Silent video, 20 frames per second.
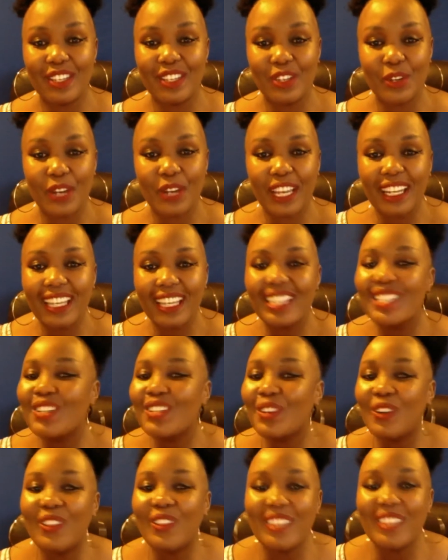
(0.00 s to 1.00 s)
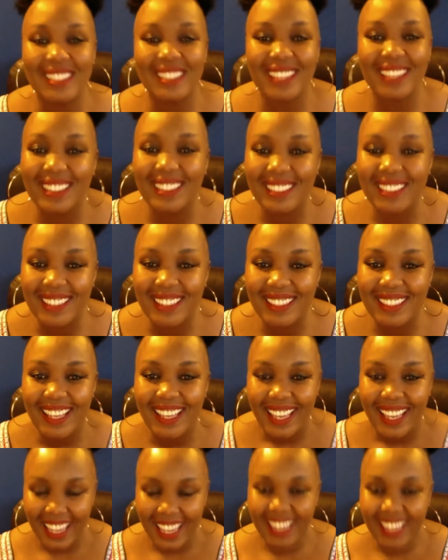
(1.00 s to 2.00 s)
You're engaging all the senses
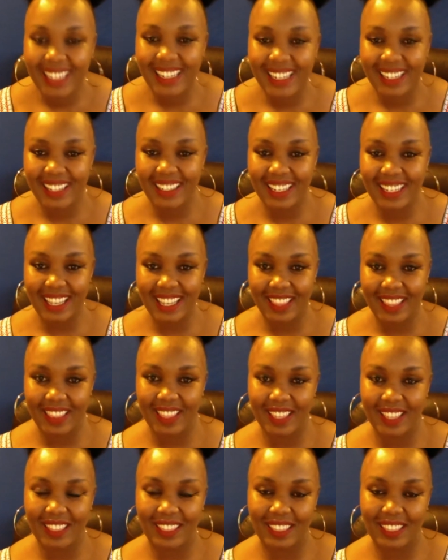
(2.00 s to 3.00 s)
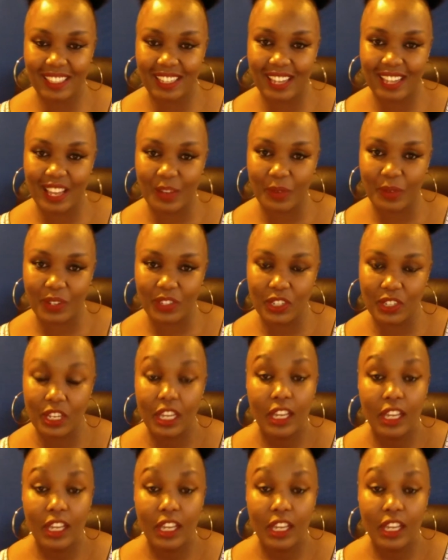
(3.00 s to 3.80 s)
in learning this language.